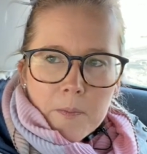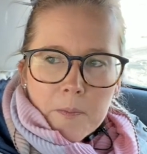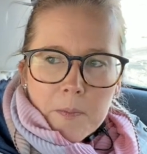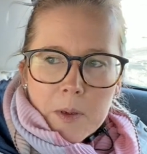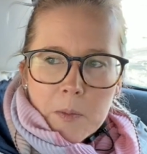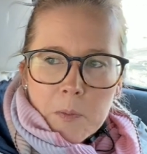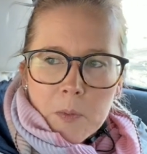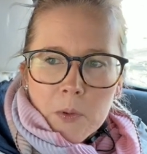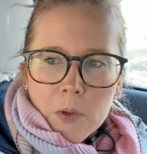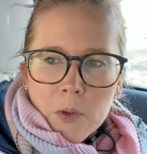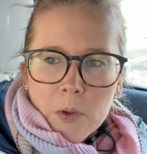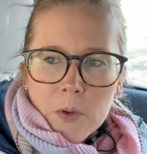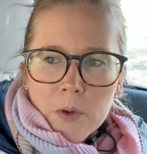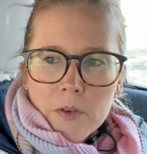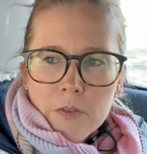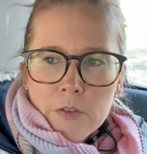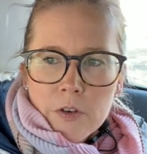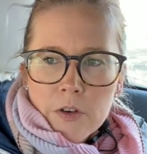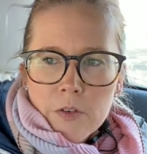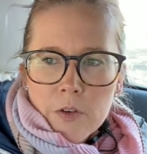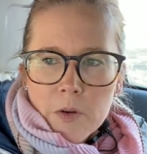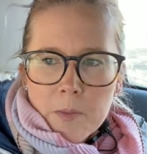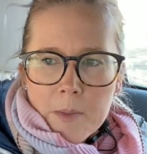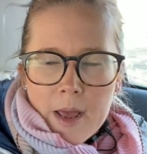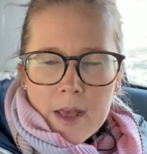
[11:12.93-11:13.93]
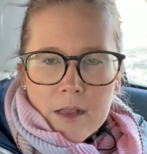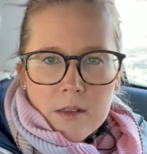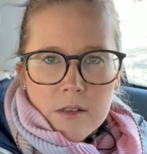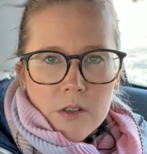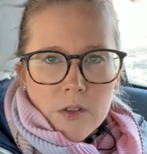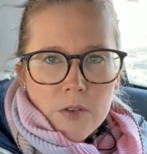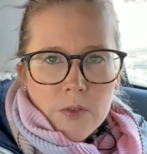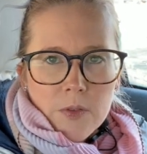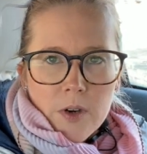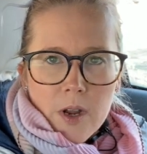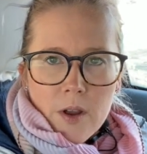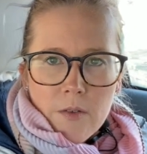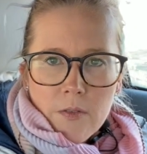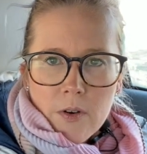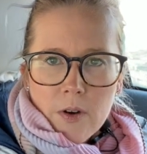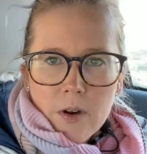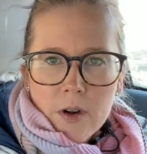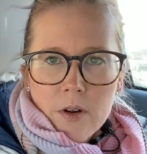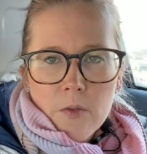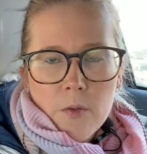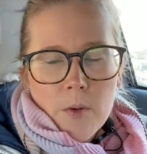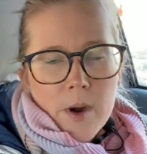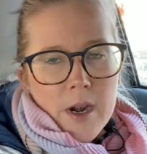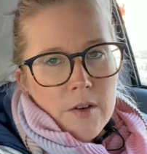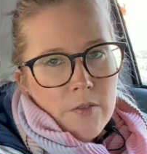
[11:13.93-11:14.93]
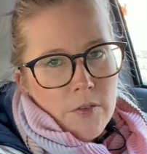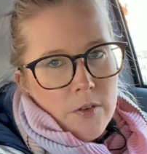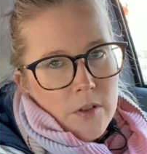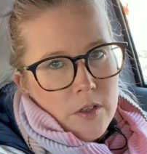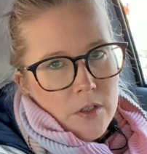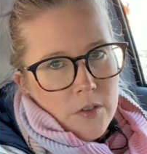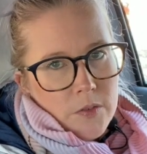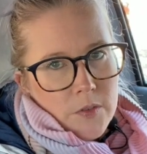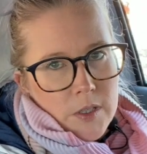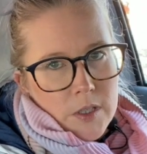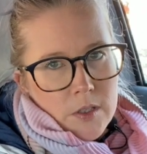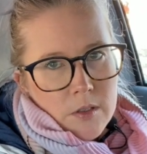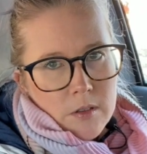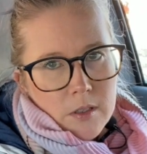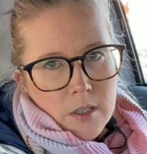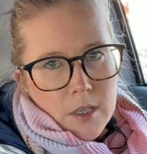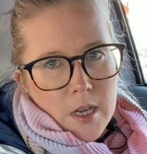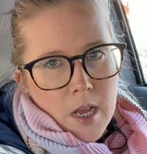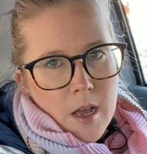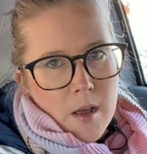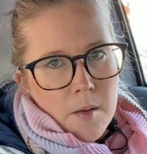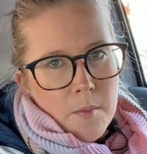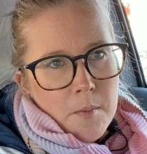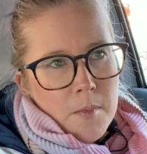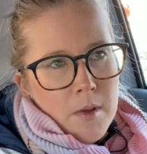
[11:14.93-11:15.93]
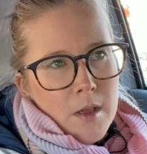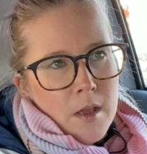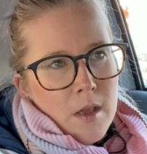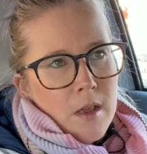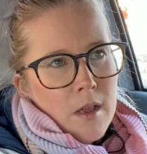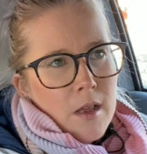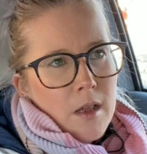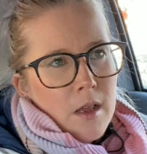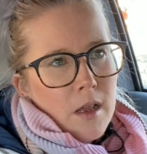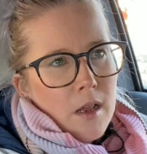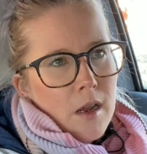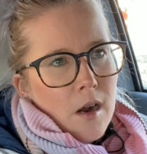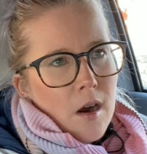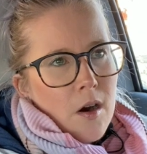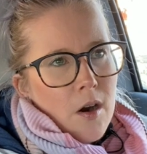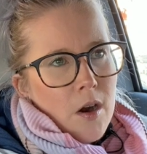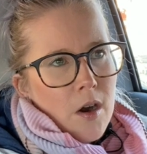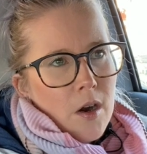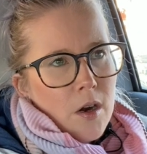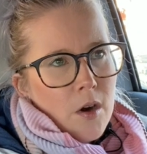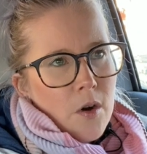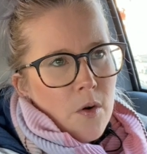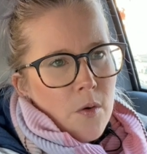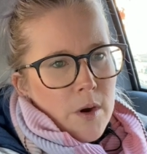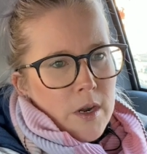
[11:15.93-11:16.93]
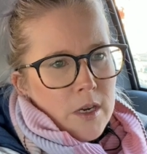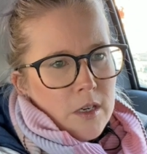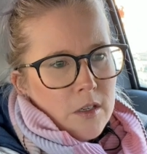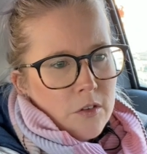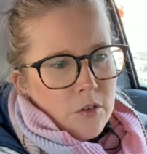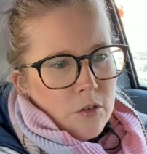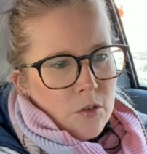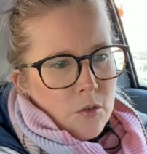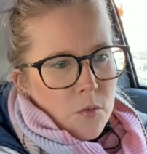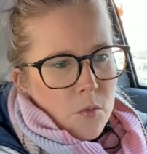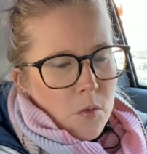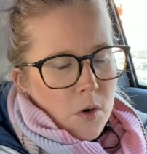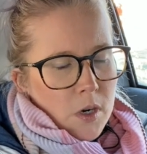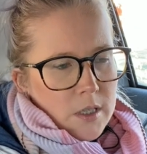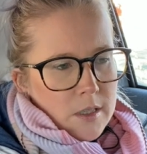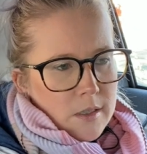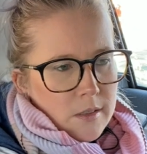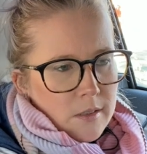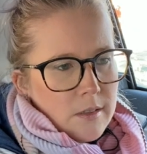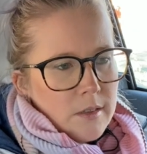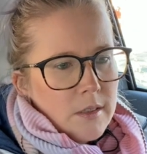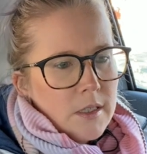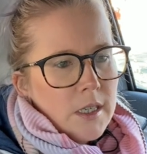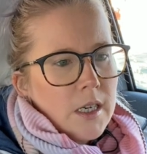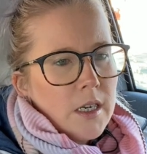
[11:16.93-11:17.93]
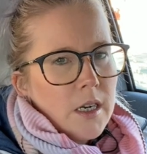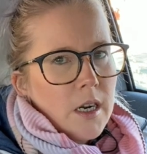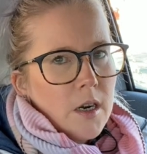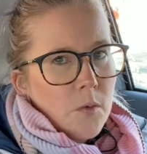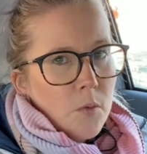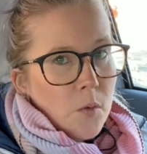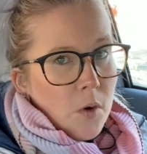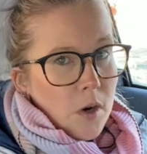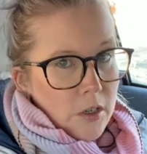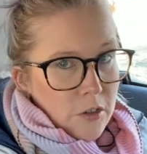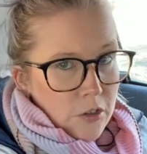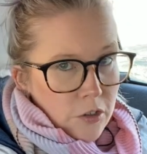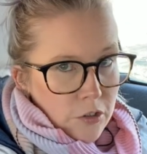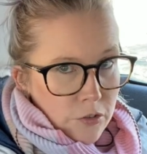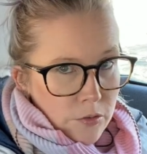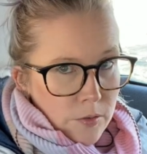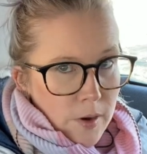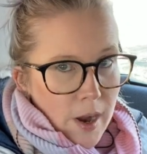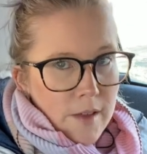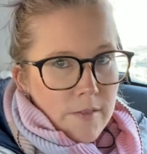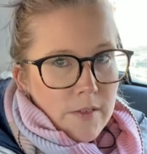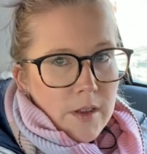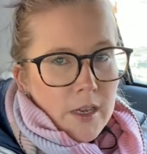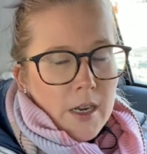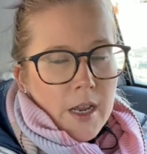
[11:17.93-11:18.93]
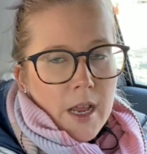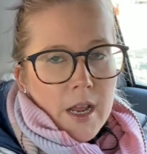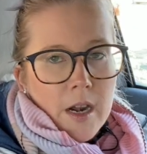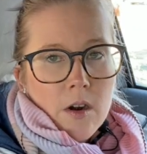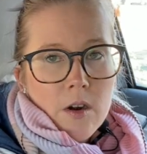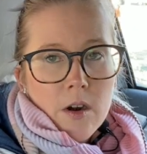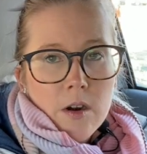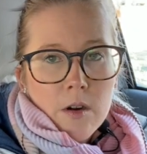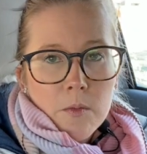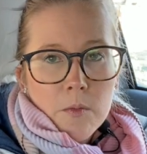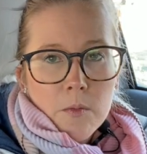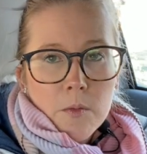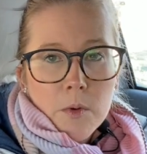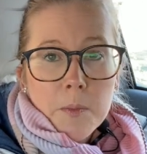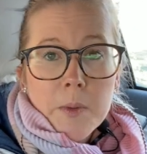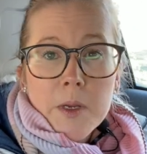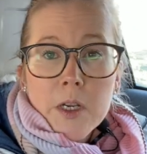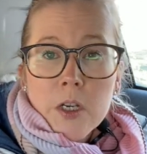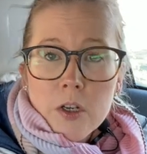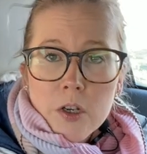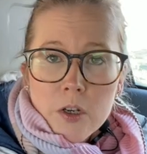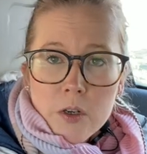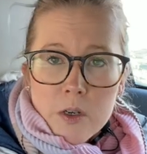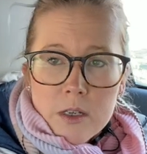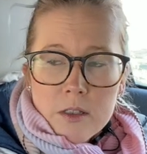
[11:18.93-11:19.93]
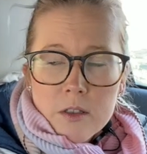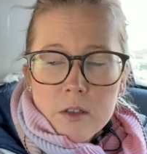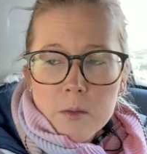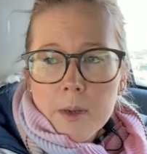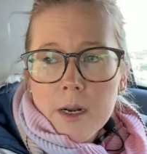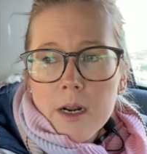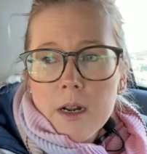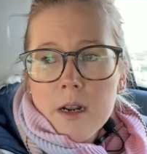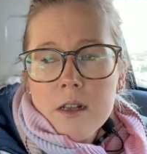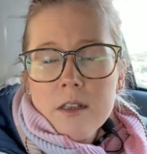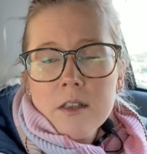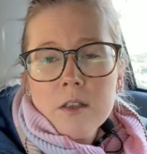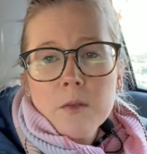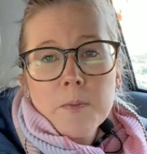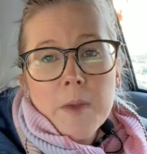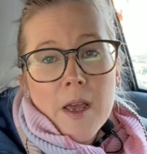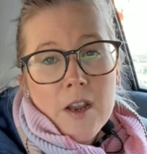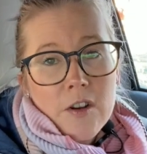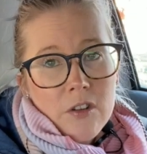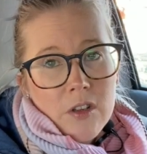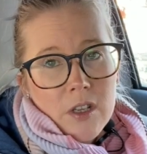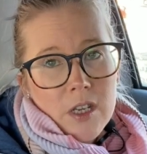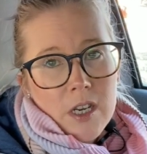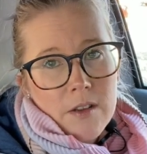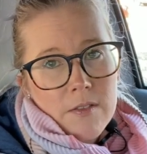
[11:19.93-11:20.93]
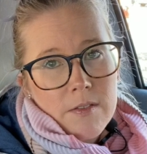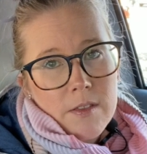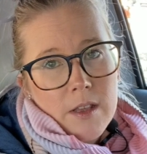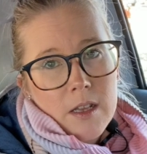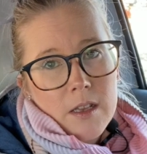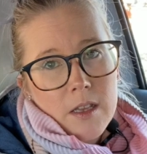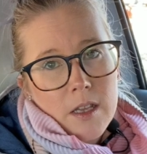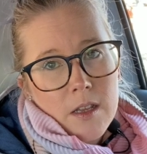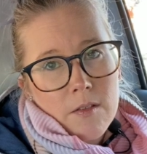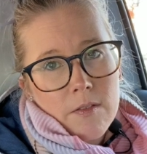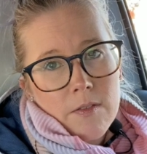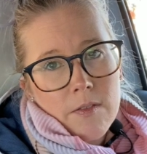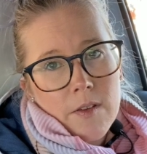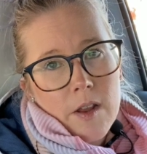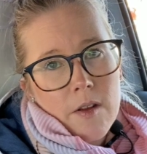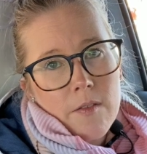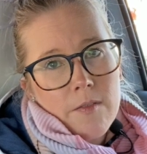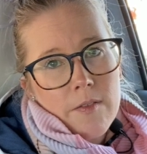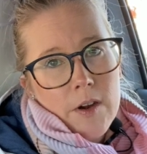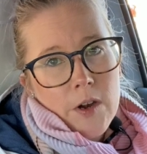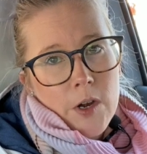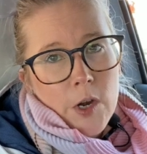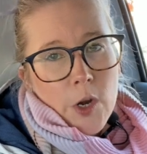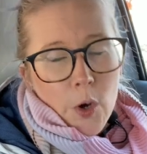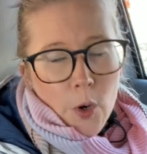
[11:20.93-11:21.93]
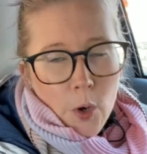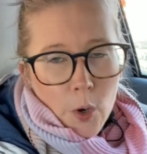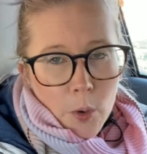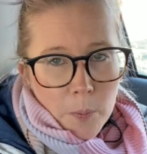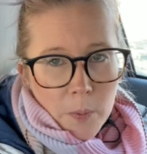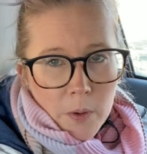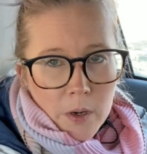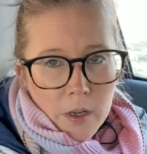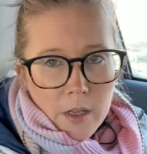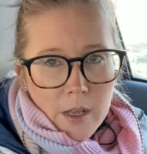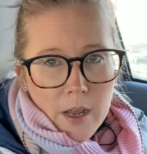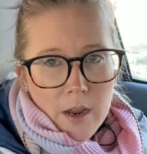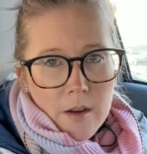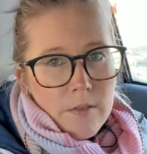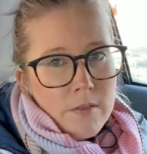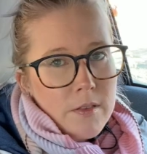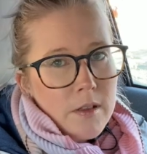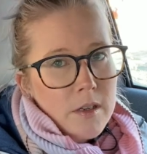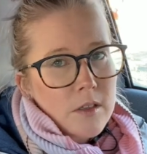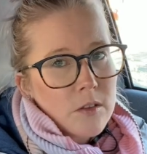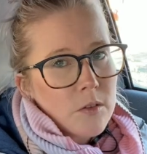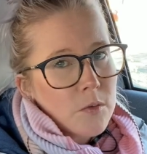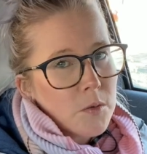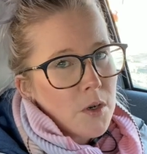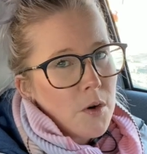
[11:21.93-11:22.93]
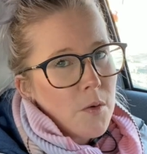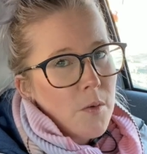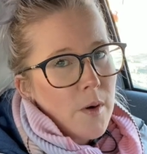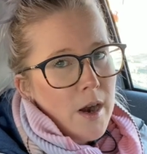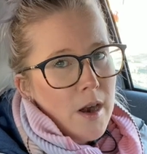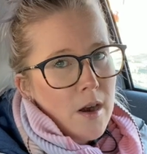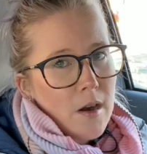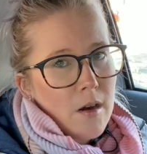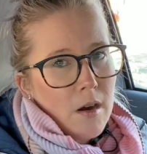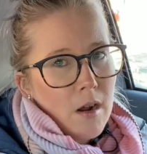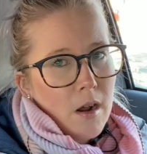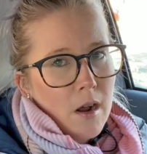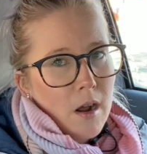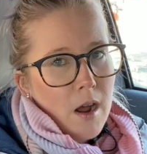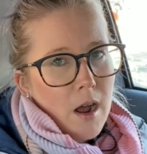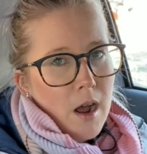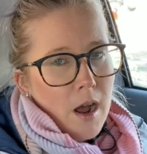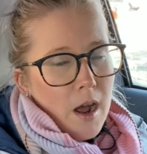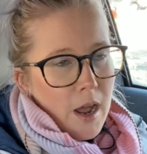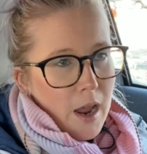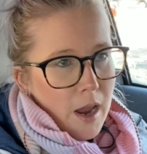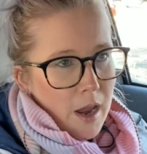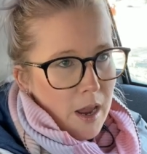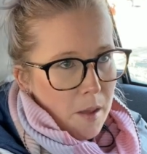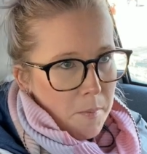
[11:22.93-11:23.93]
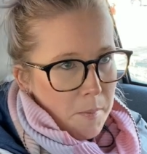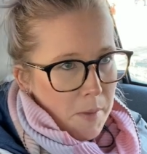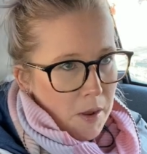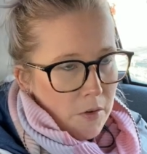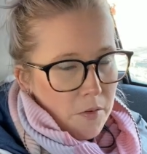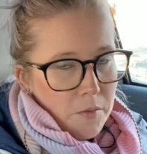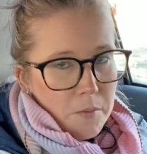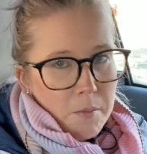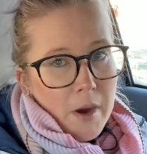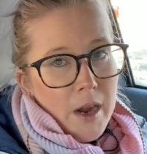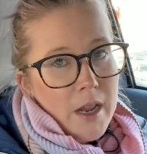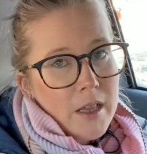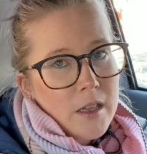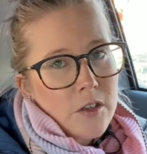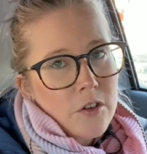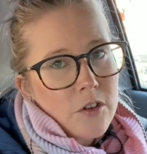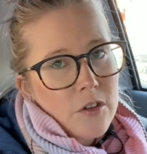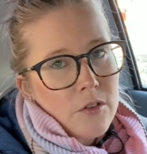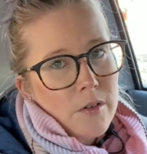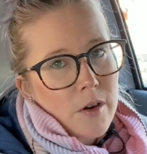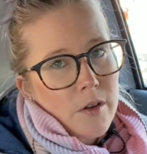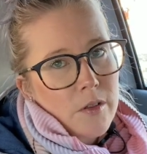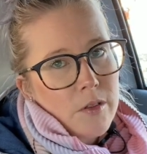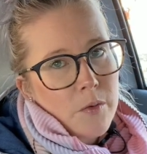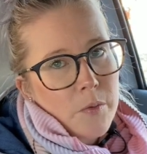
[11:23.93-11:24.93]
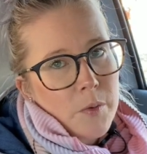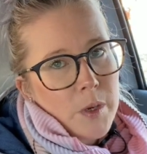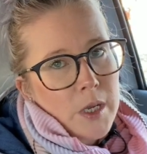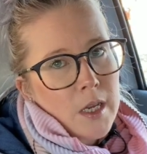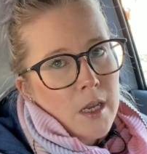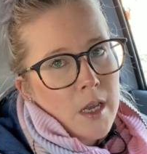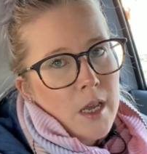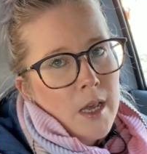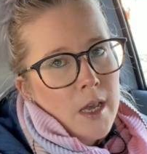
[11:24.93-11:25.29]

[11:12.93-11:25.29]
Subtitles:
People who have driven Mazdas forever and have waited for this vehicle to come are going to want to see it and want to drive it, and will be curious about it, especially if they live a very urban life that doesn't require a high amount of mileage throughout the week.